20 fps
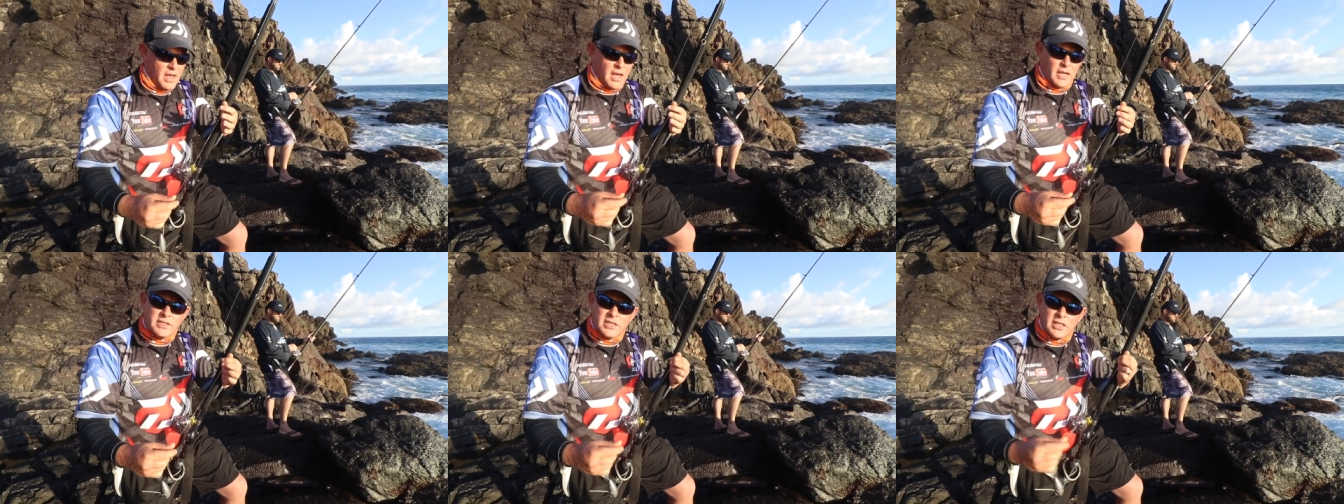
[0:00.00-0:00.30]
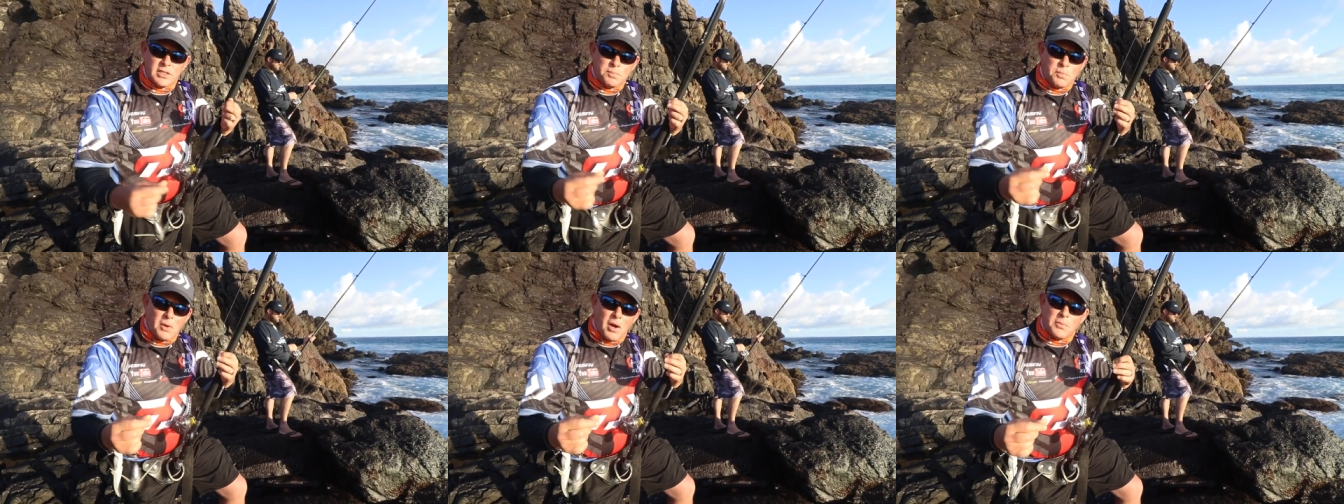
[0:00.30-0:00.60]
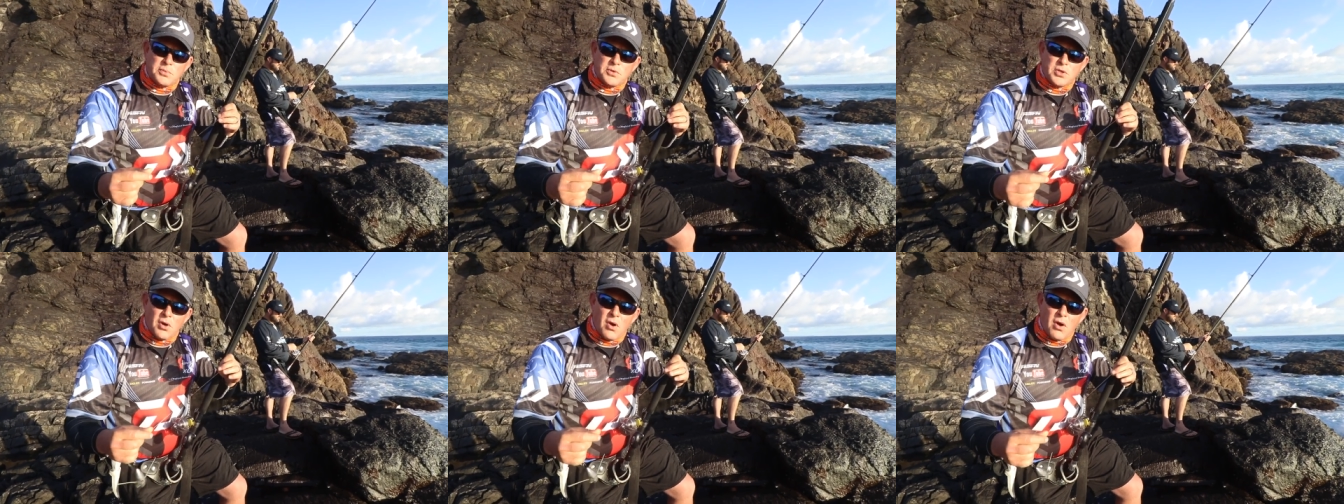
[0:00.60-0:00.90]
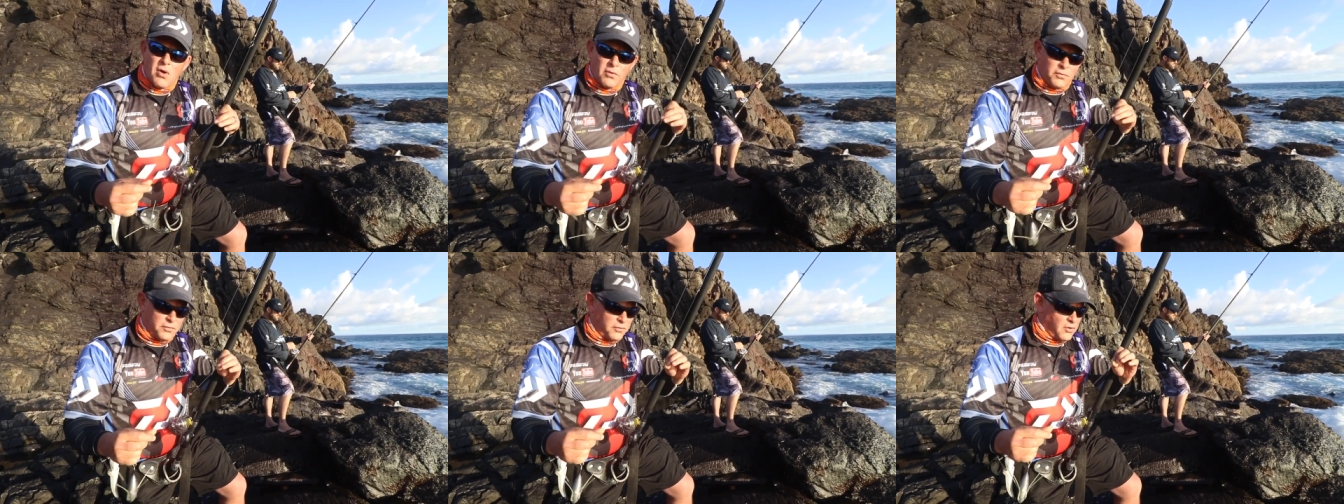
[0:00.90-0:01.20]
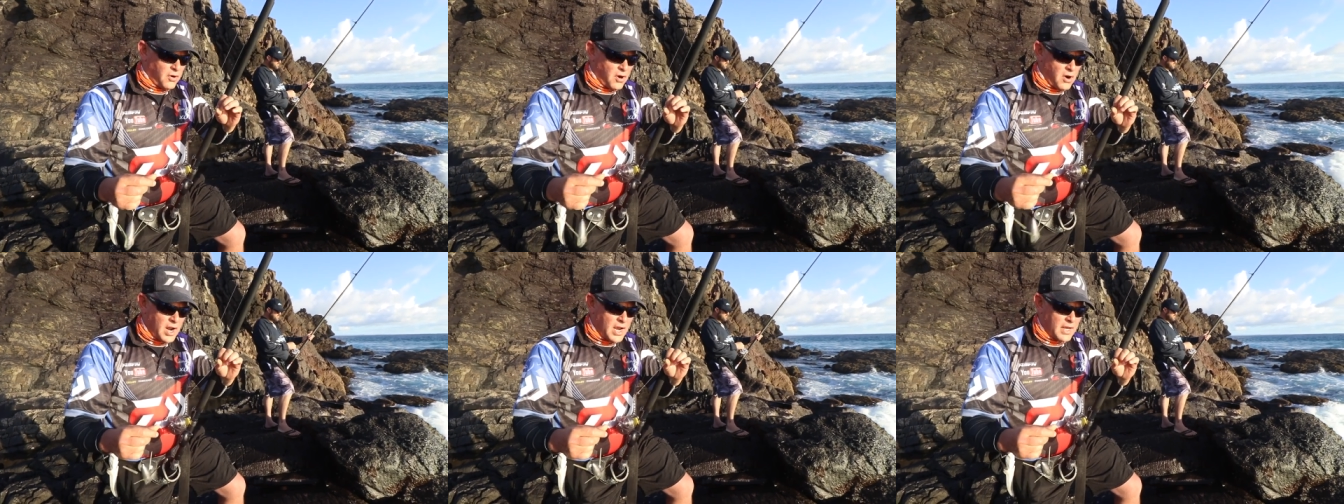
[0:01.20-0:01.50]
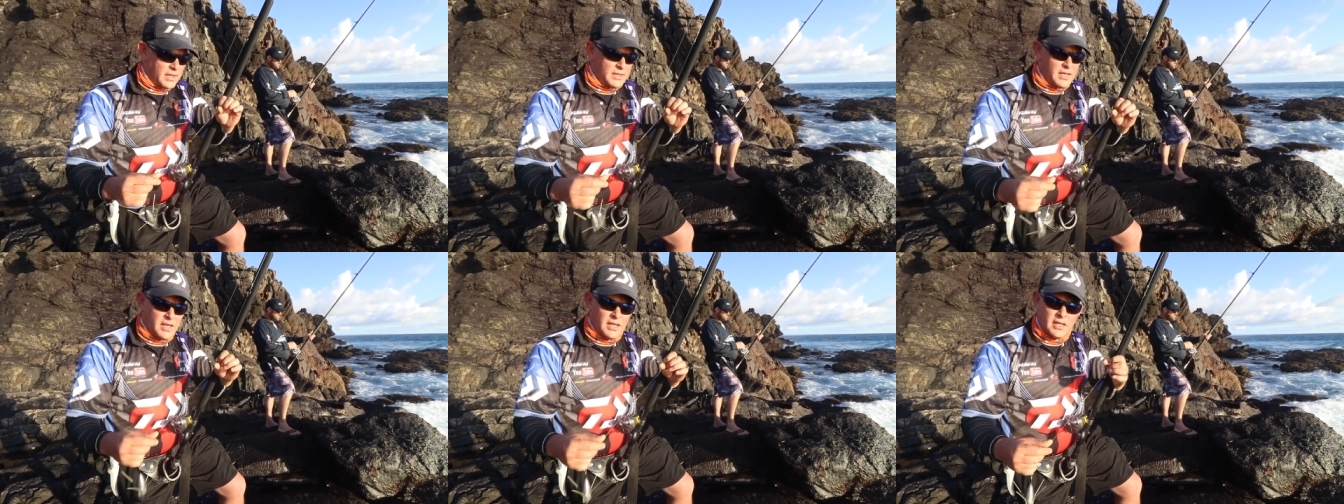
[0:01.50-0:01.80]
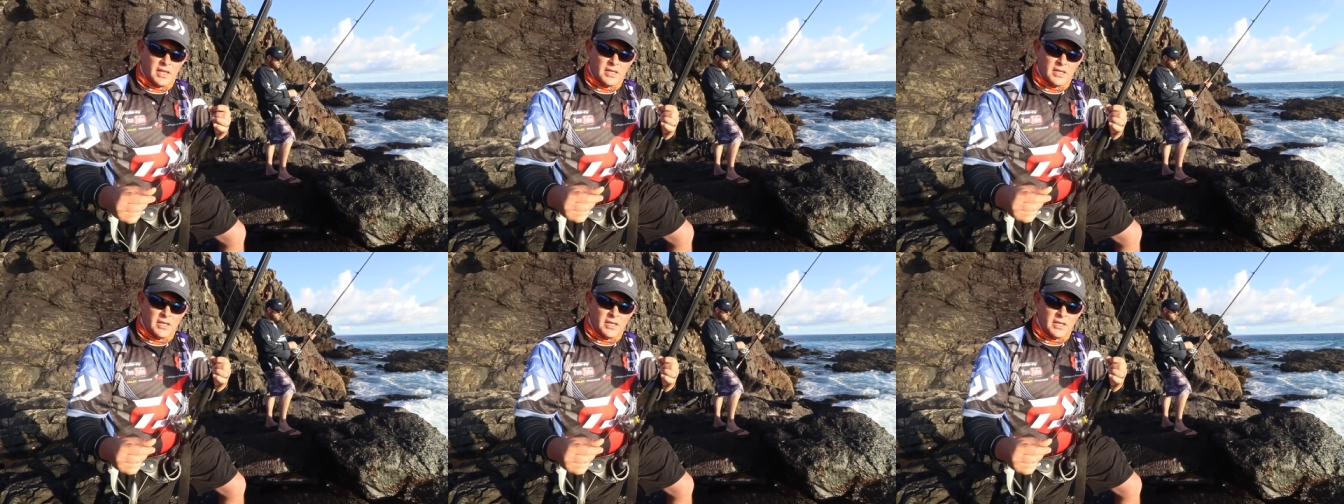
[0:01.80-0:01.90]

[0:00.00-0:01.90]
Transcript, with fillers: it just pops off right there.